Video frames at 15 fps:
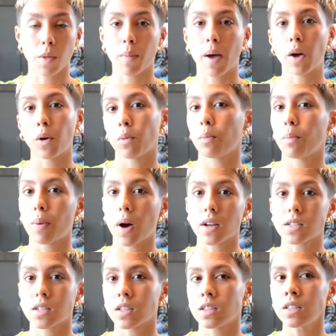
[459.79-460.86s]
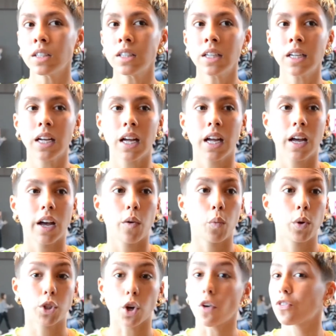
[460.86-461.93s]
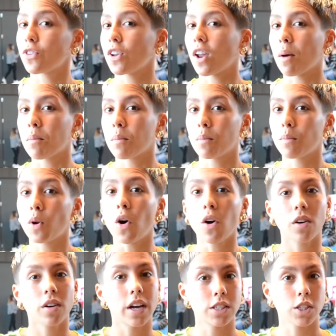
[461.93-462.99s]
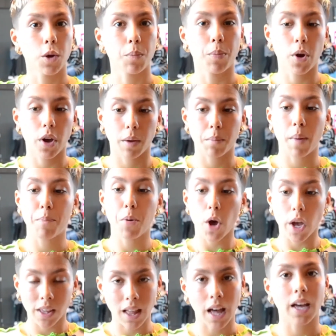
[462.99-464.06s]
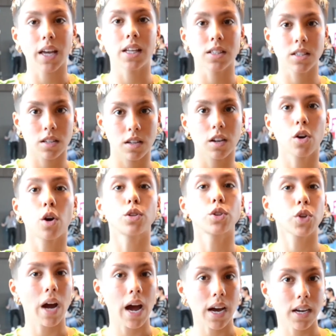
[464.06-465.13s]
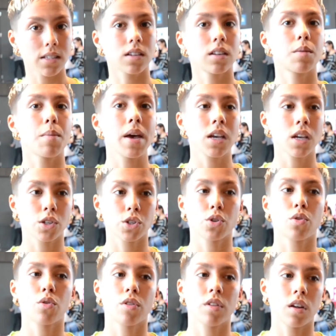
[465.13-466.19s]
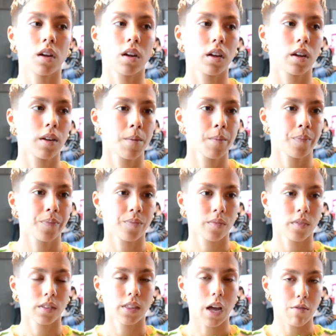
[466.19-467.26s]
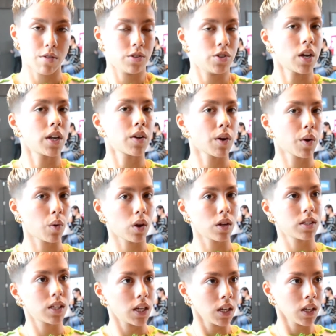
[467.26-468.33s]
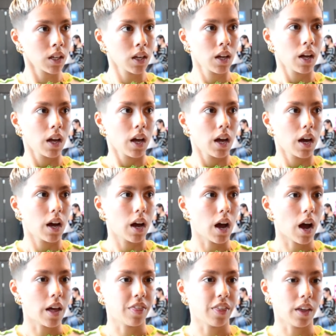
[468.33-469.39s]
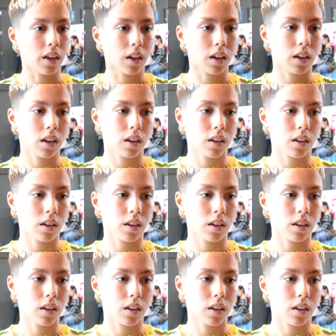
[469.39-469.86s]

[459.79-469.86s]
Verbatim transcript: male person, which often I'm not, and so putting that into contracts and making sure that there is gender equality, I think